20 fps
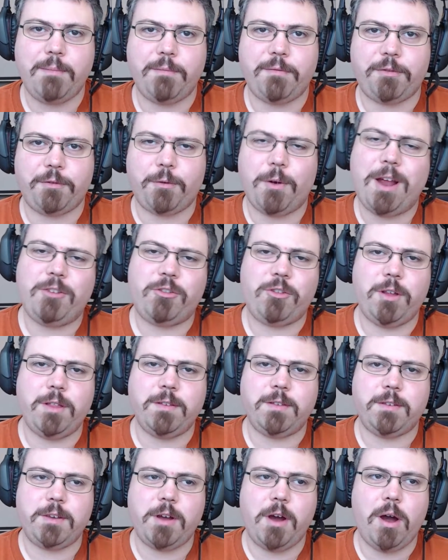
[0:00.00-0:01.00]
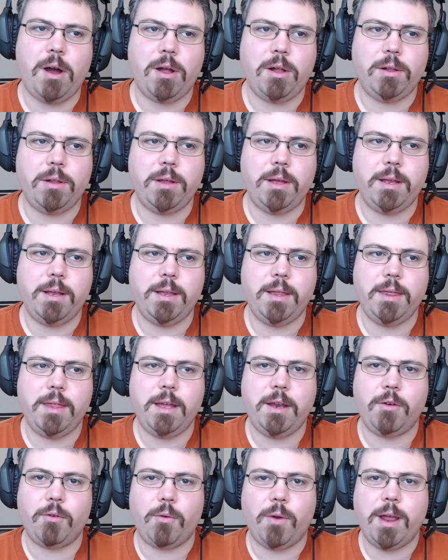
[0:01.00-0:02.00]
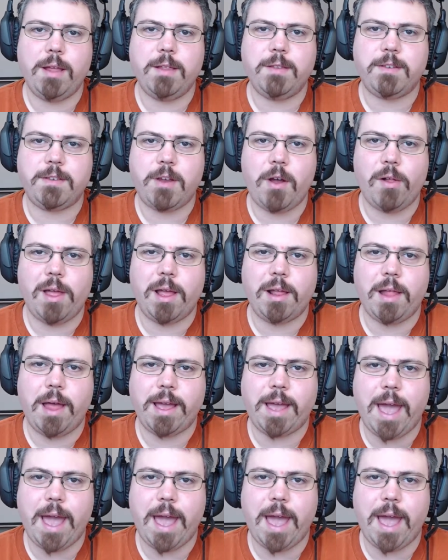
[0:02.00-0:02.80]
fresh install and then reinstalling like